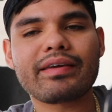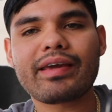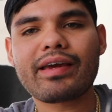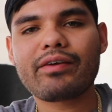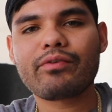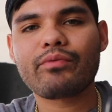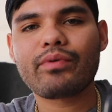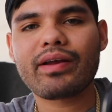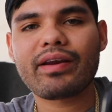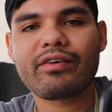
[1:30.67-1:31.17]

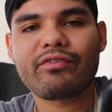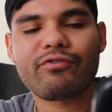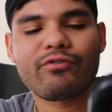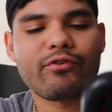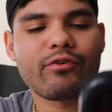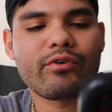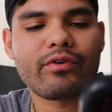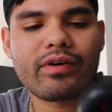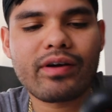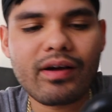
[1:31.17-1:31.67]
Get ready
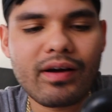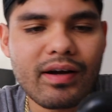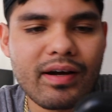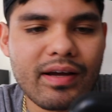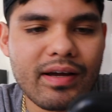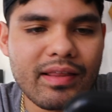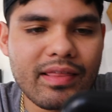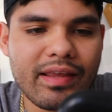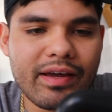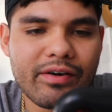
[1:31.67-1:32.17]
for a
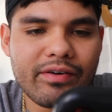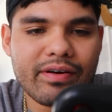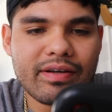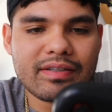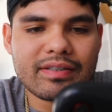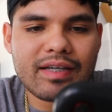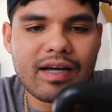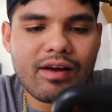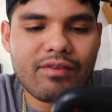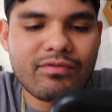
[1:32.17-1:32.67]

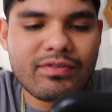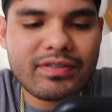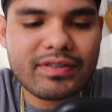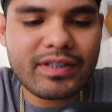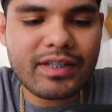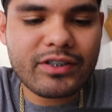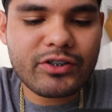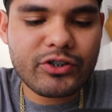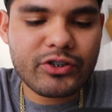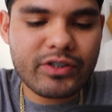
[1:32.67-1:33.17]
hilarious
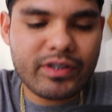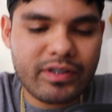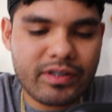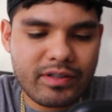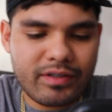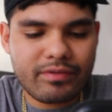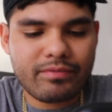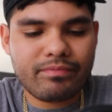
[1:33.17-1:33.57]
conversation.